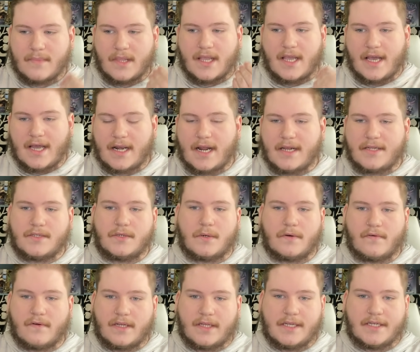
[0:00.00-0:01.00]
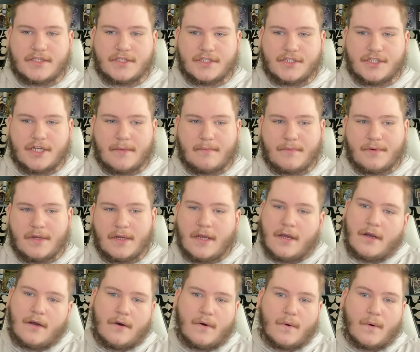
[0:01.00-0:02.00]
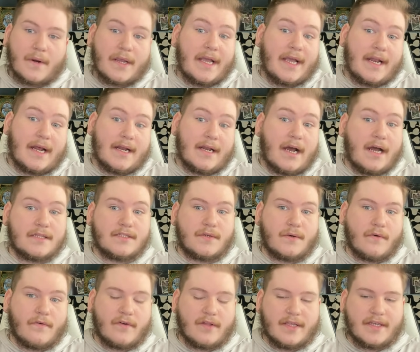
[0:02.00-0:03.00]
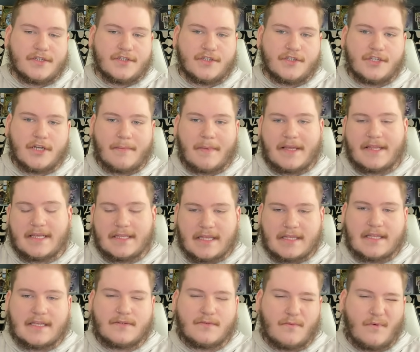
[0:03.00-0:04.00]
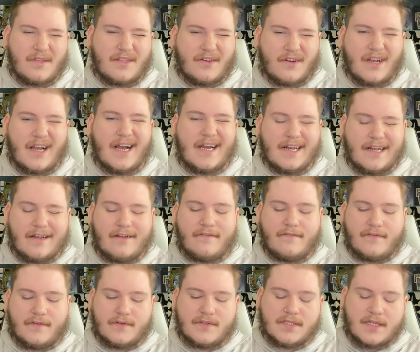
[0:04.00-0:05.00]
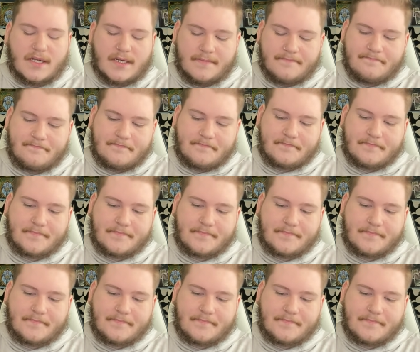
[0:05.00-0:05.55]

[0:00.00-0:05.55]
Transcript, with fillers: Can I do a relationship or can I not do a relationship? I think that that's what they're kind of confused on.